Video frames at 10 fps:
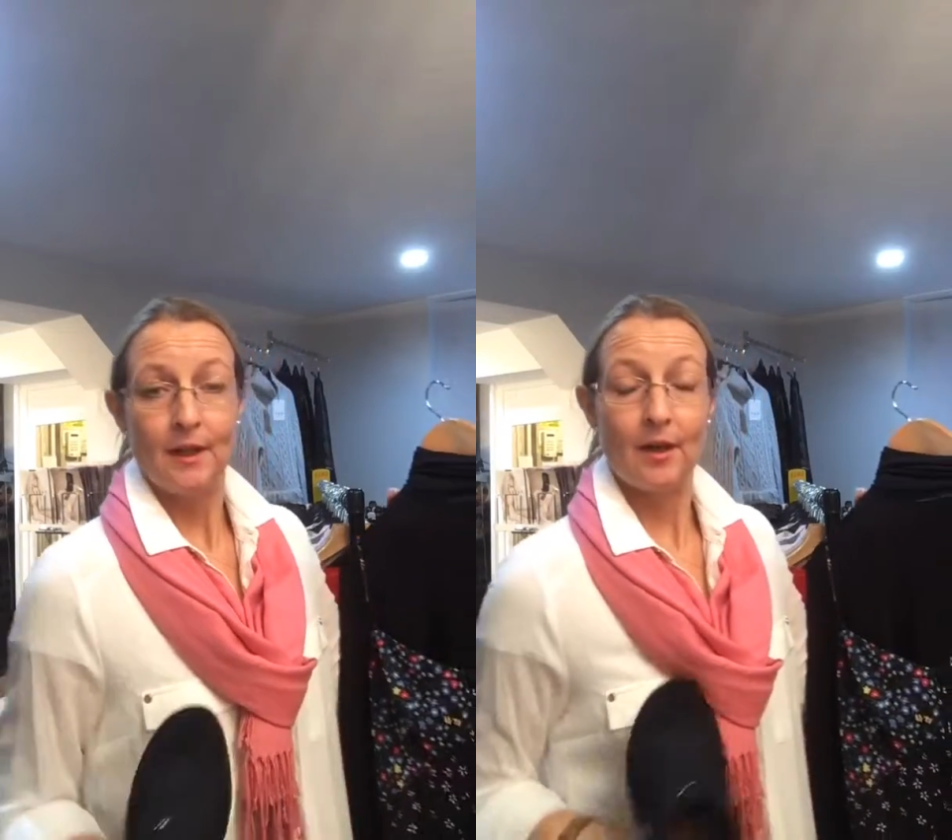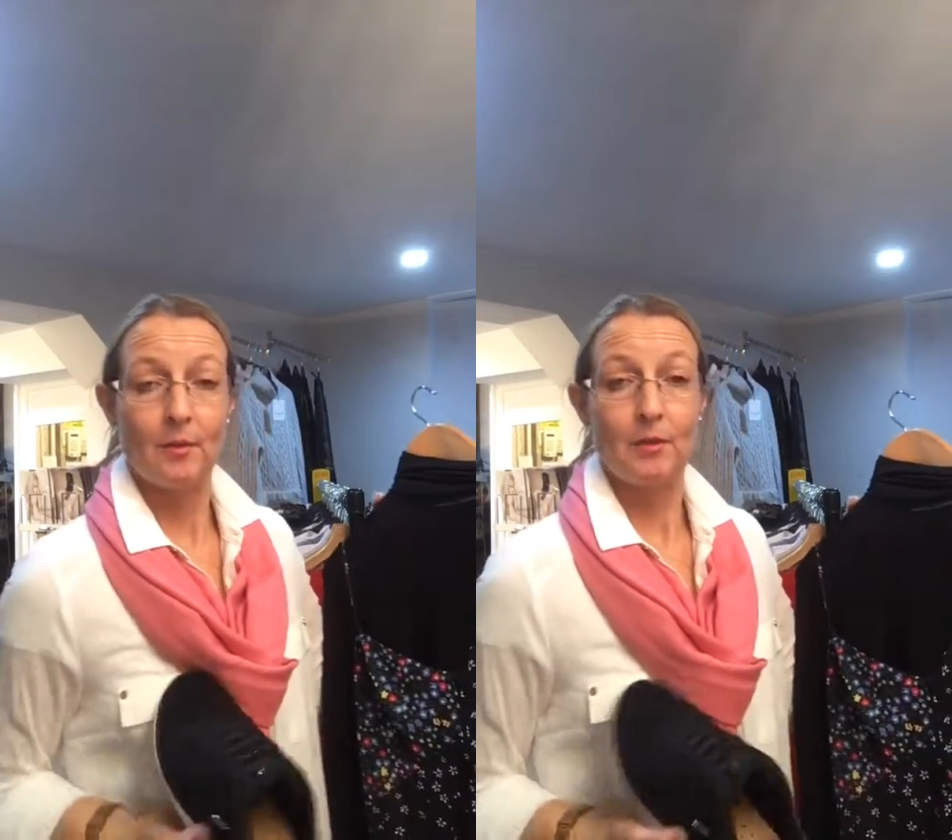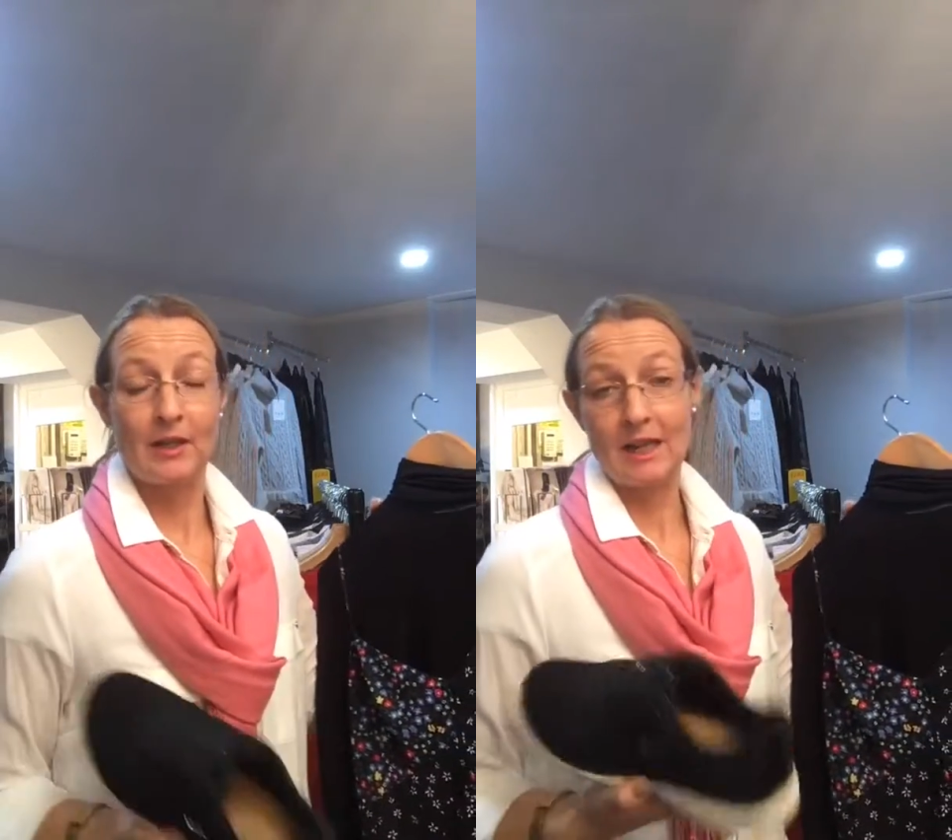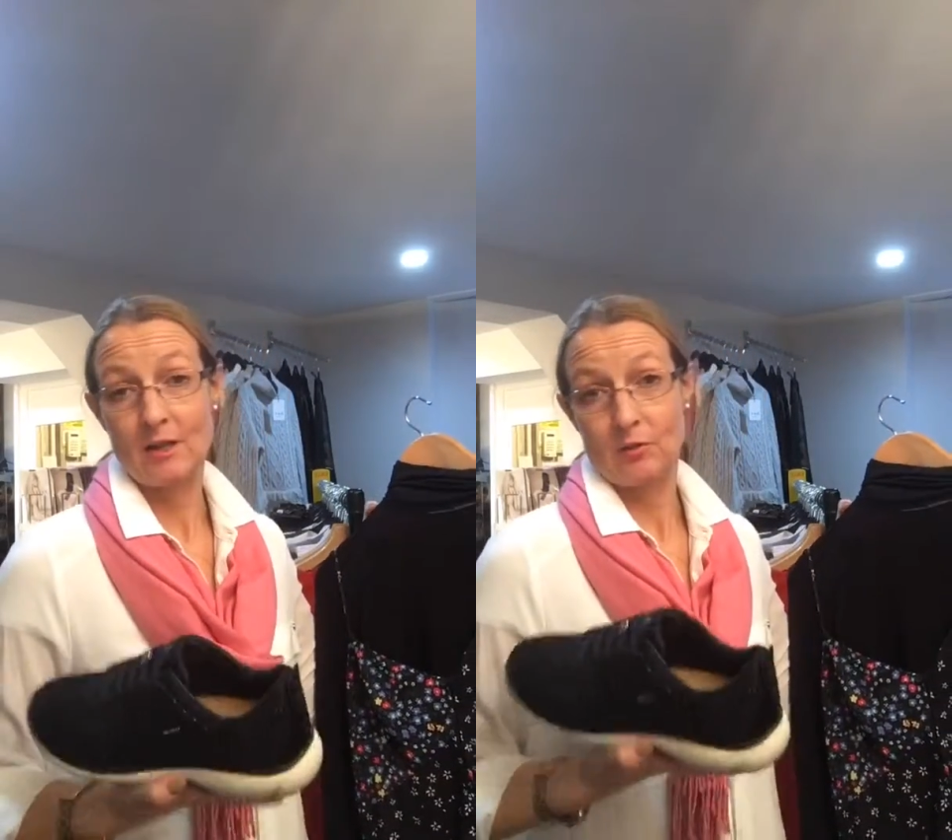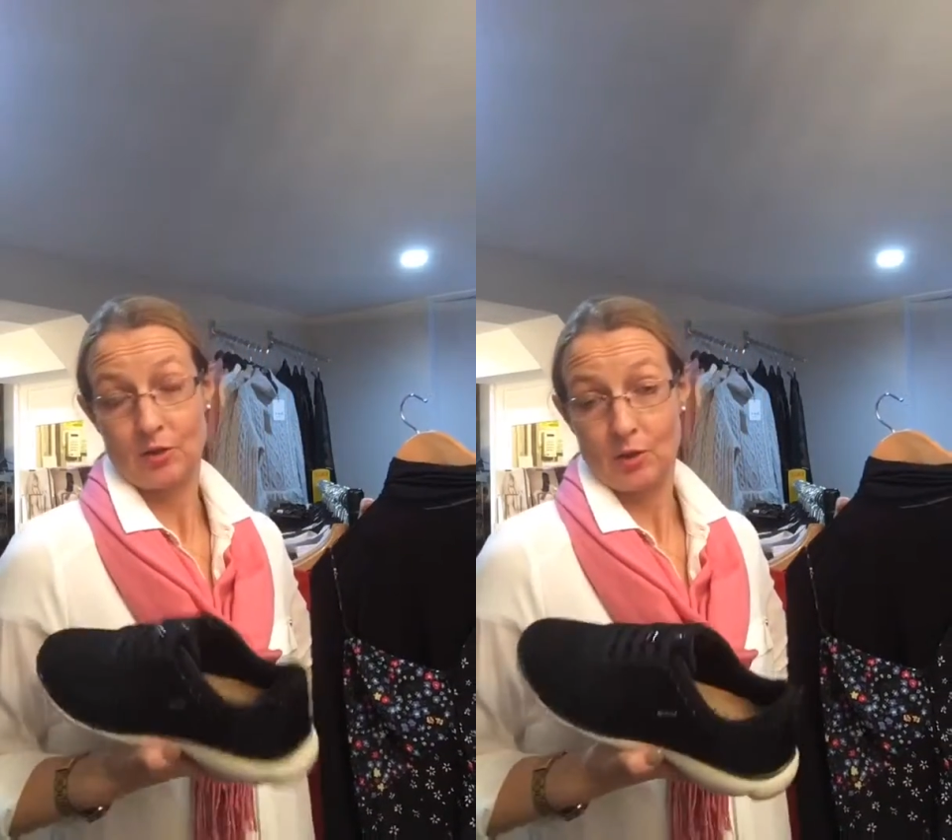
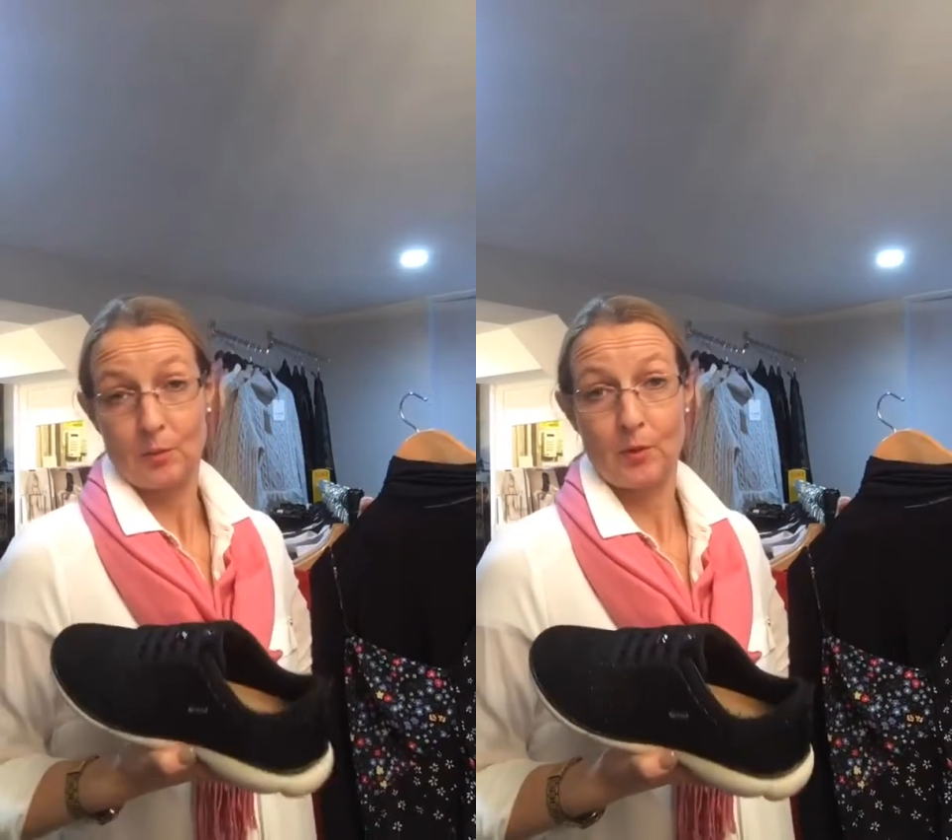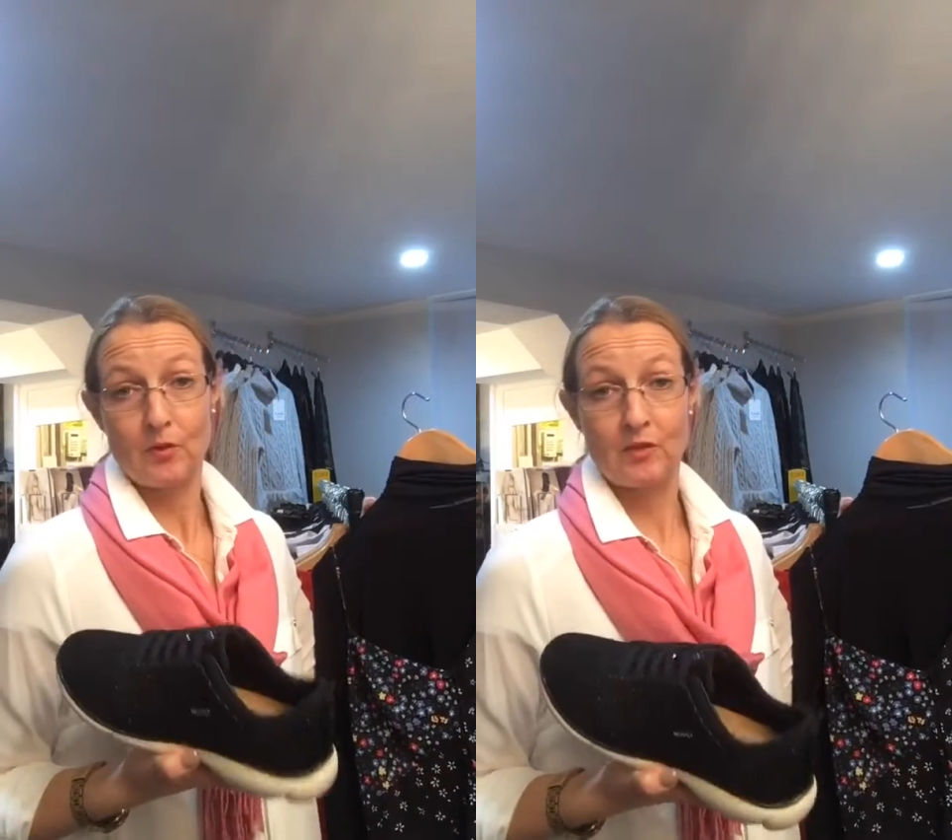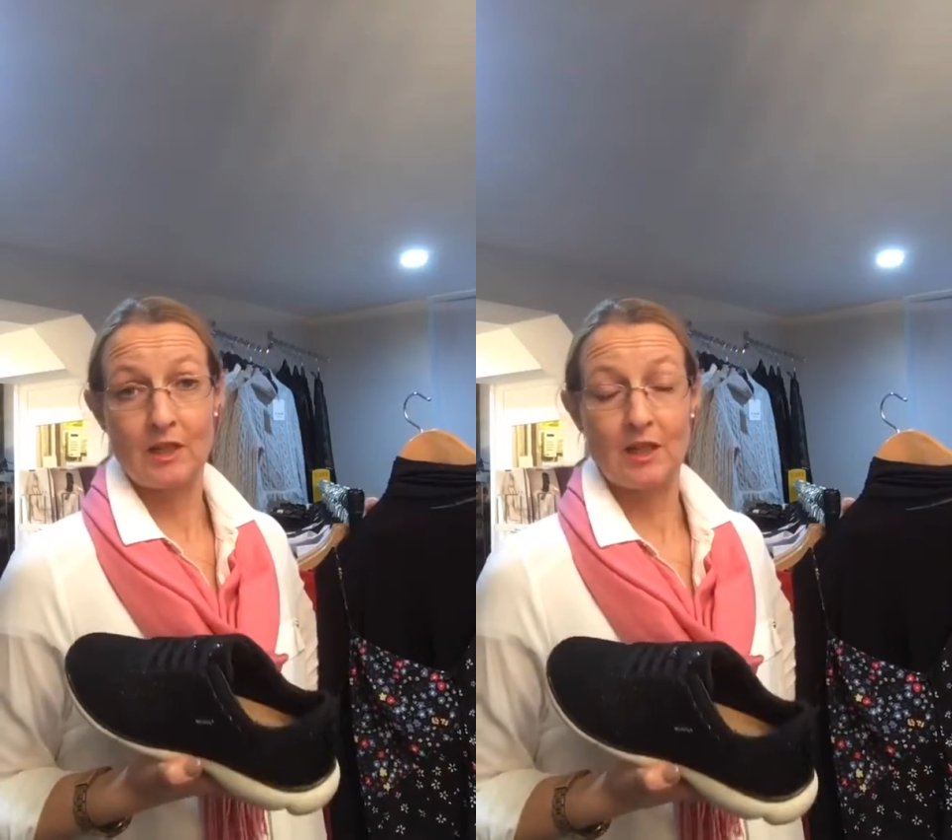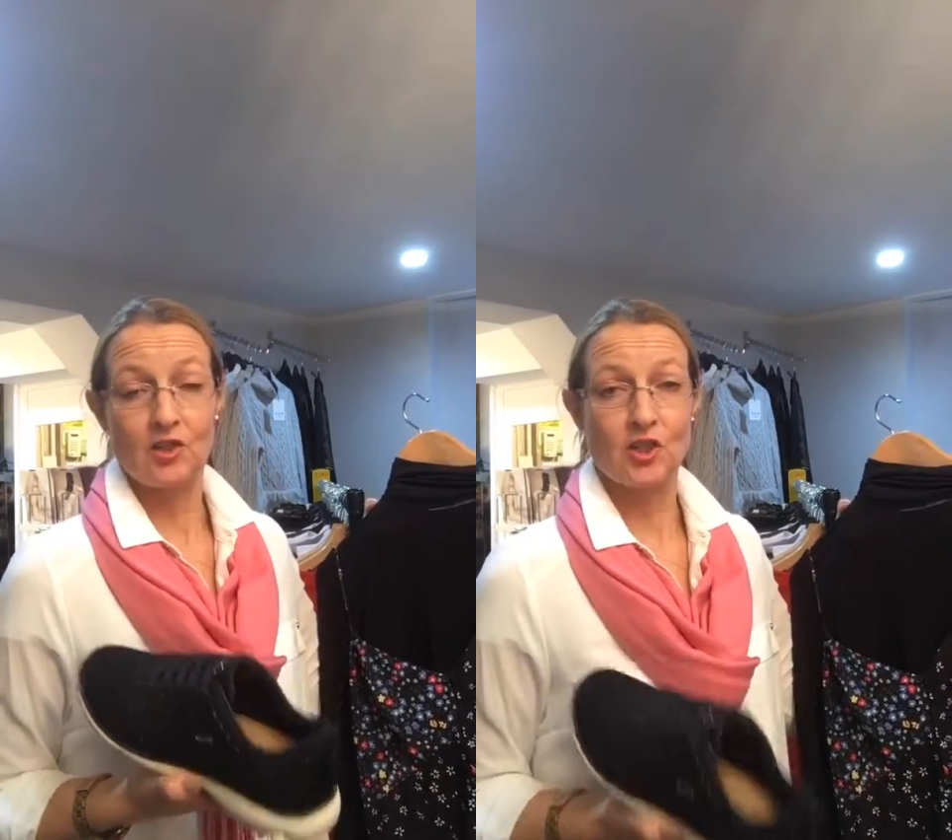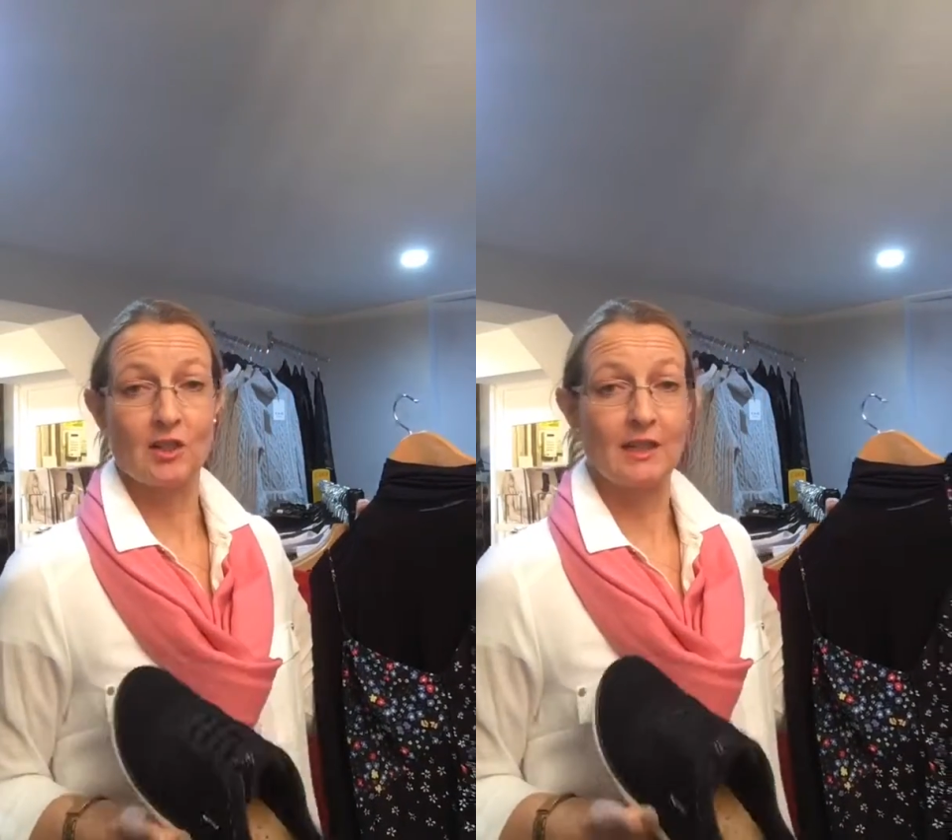Again, you could put the
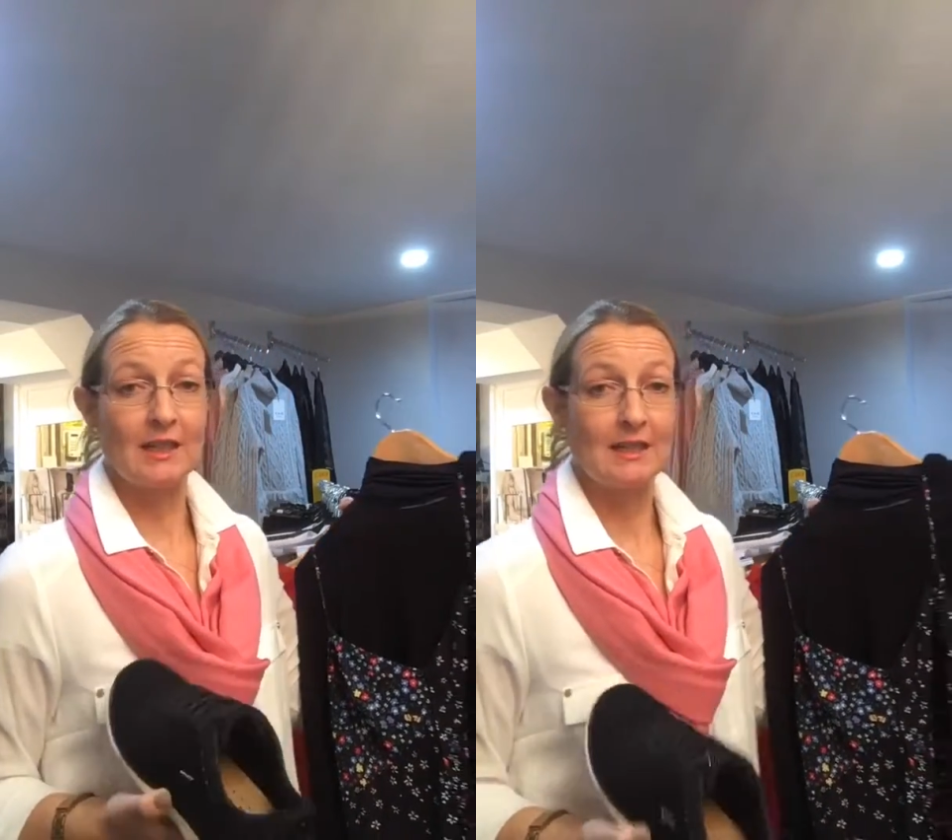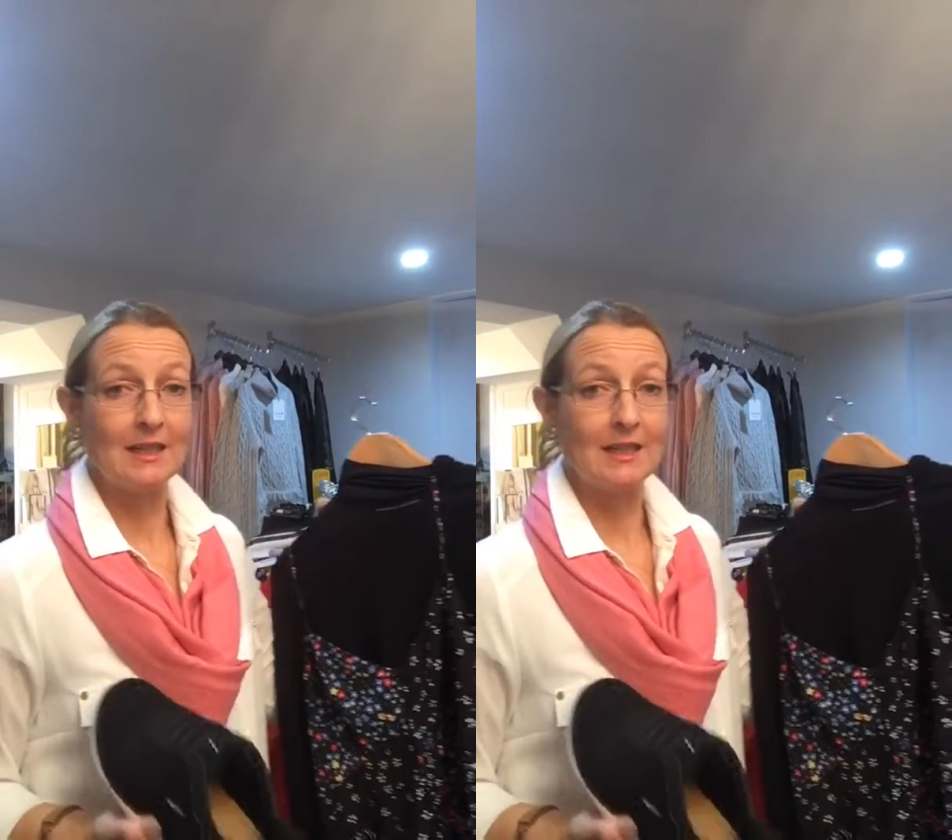chunky